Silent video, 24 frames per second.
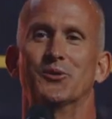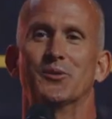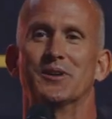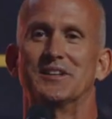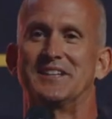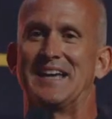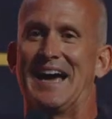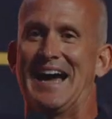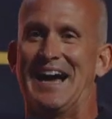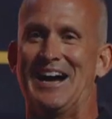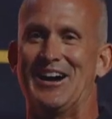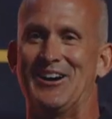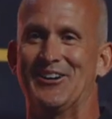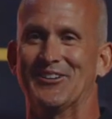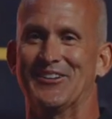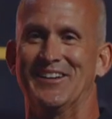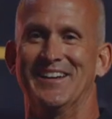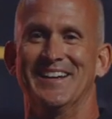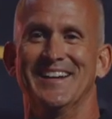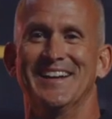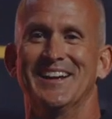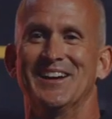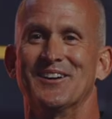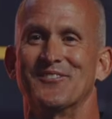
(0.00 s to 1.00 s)
a town
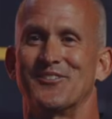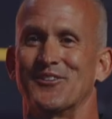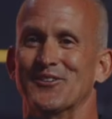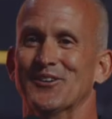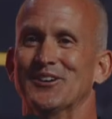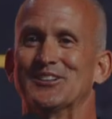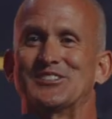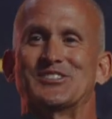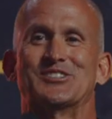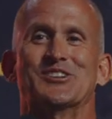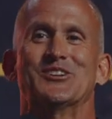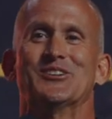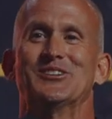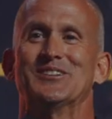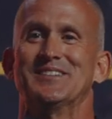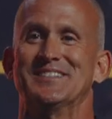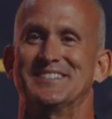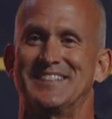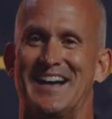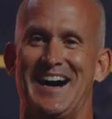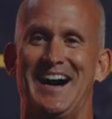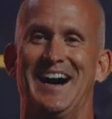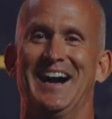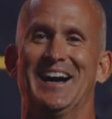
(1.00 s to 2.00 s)
for a certain
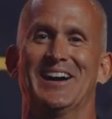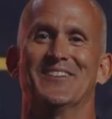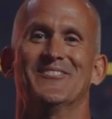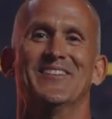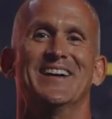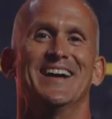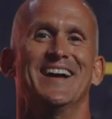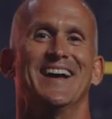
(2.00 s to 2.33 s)
time.